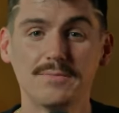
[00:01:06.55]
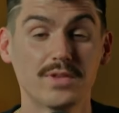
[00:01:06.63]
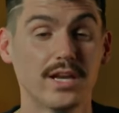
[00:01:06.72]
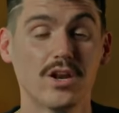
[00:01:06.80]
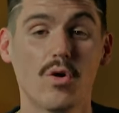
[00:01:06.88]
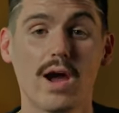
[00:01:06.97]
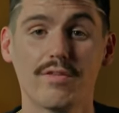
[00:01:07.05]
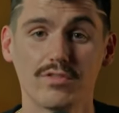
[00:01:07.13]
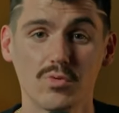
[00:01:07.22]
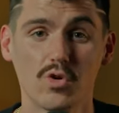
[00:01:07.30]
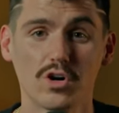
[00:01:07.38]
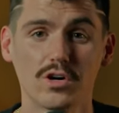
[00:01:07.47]
and know
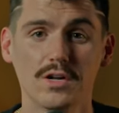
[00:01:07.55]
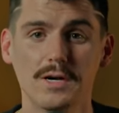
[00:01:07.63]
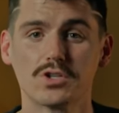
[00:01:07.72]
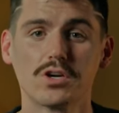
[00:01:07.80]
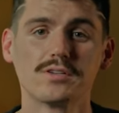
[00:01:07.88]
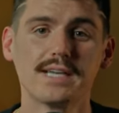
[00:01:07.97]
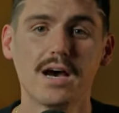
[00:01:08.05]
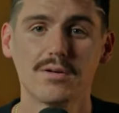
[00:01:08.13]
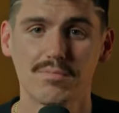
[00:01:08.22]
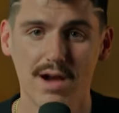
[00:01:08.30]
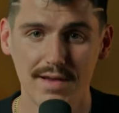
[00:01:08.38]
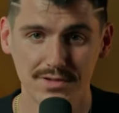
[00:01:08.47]
every word. Turns out
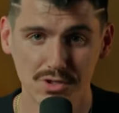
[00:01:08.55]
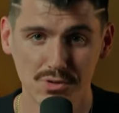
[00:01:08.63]
in private